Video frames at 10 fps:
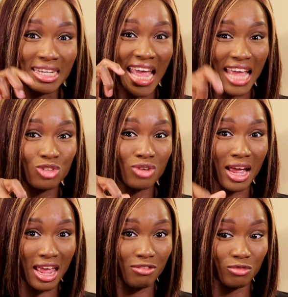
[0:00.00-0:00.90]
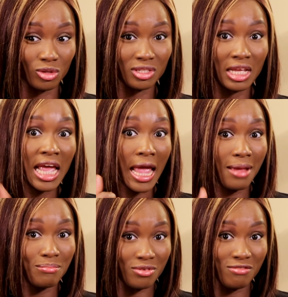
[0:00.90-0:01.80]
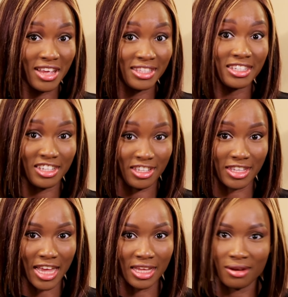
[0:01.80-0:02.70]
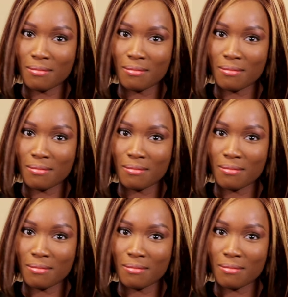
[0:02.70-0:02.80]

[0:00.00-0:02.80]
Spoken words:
in extra effort in preventing the sagging